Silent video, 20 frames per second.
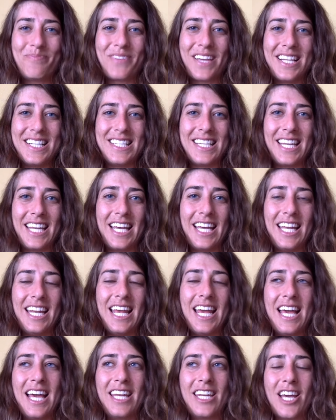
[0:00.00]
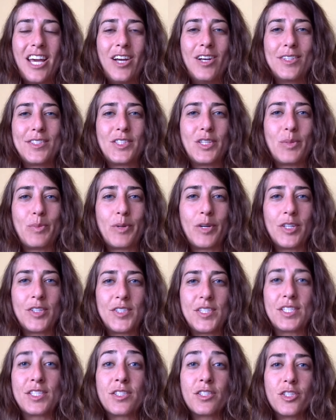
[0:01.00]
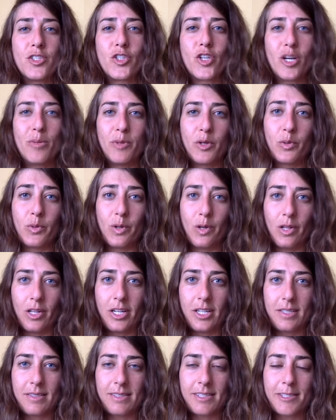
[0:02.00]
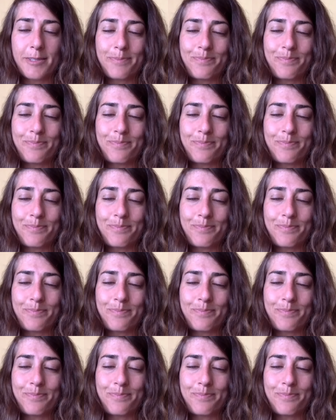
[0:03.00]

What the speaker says: I did it, and I also purchased the derma rollers.